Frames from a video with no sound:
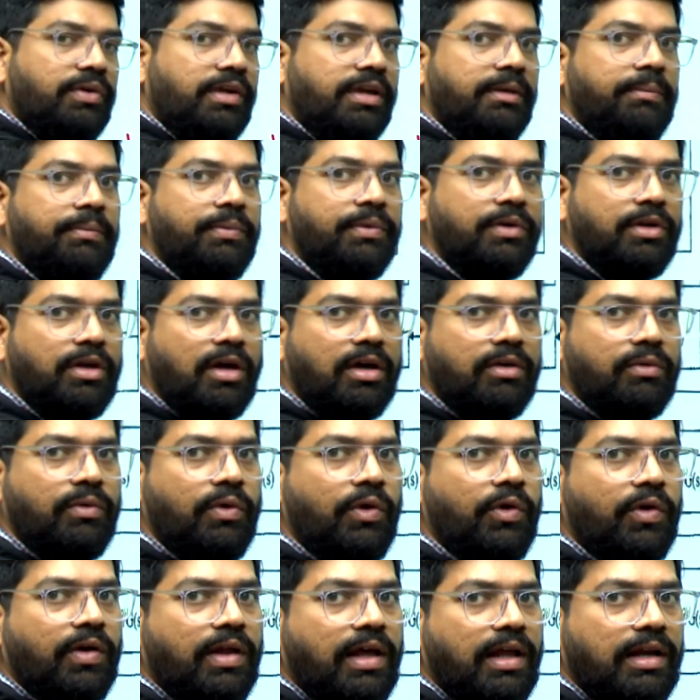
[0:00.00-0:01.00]
to input or
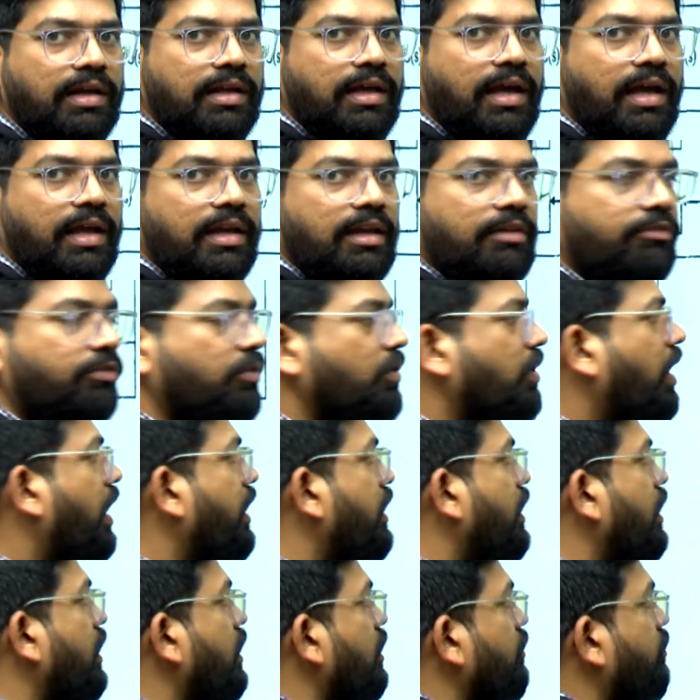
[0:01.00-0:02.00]
overall gain, if you
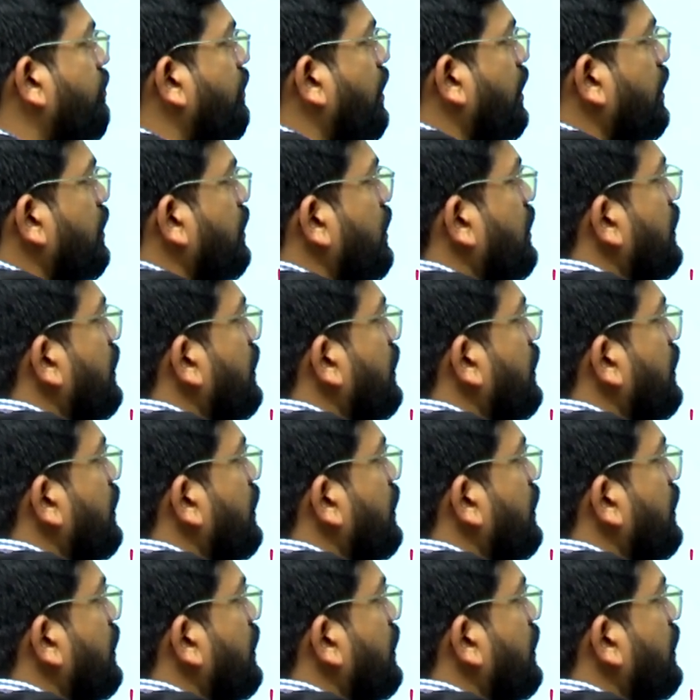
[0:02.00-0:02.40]
identify,